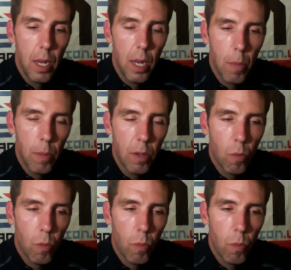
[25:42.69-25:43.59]

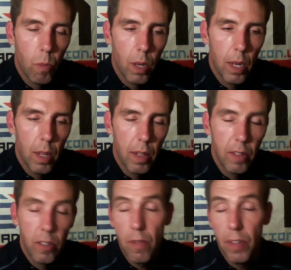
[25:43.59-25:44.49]
Let's
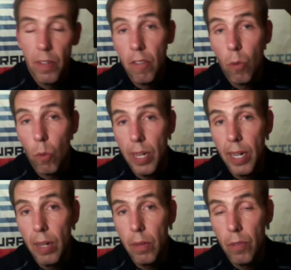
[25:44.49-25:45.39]
say you have an interval
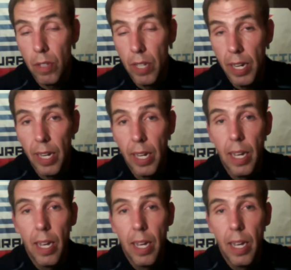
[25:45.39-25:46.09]
workout for today,